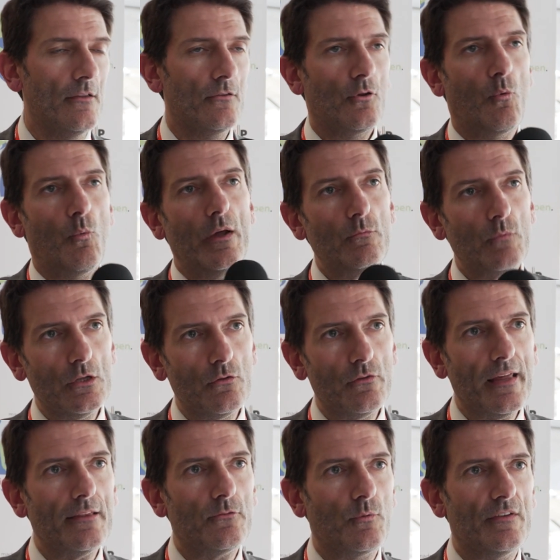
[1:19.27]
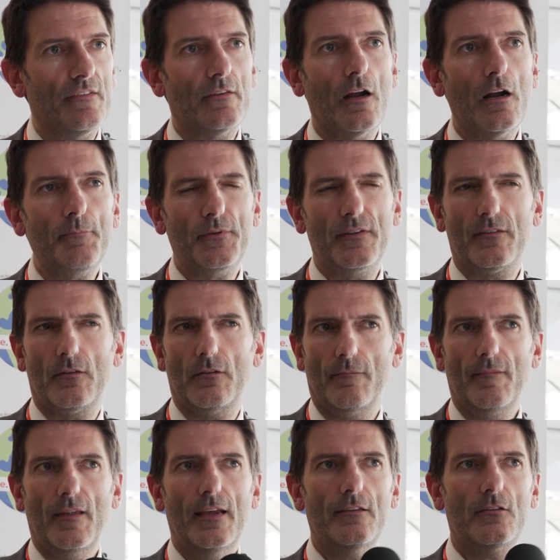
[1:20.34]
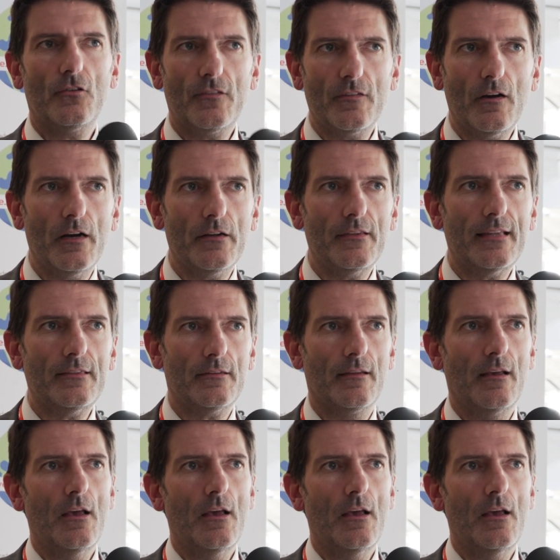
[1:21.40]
So when we do that with startups, it's a sign that